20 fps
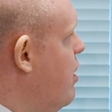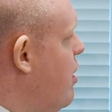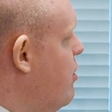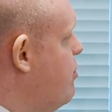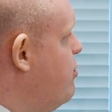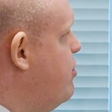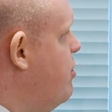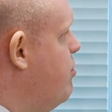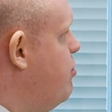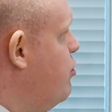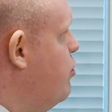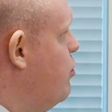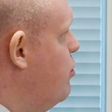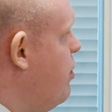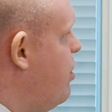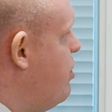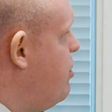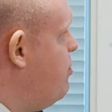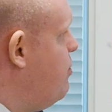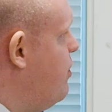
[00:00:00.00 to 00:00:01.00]

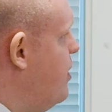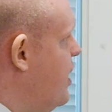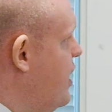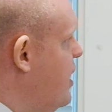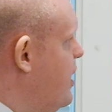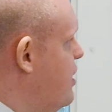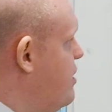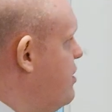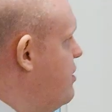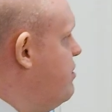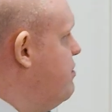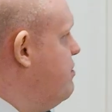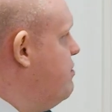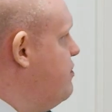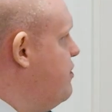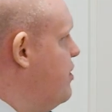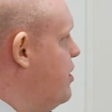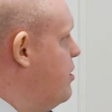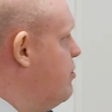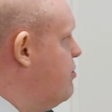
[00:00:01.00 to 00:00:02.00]
Subrule 3,
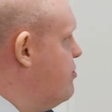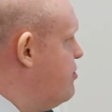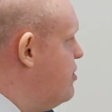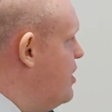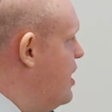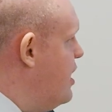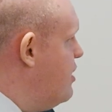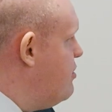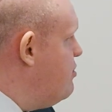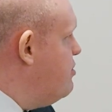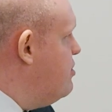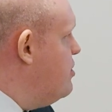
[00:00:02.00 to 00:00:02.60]
confirms that